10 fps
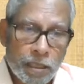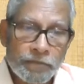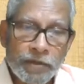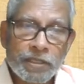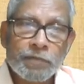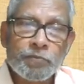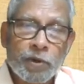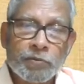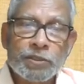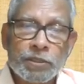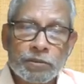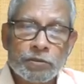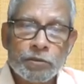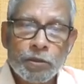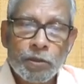effective provisions
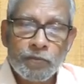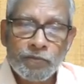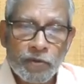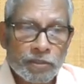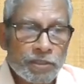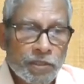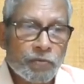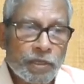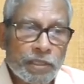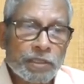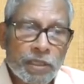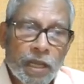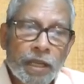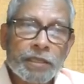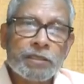for securing the
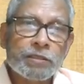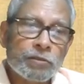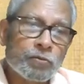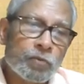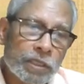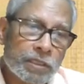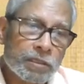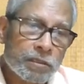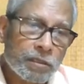right to work,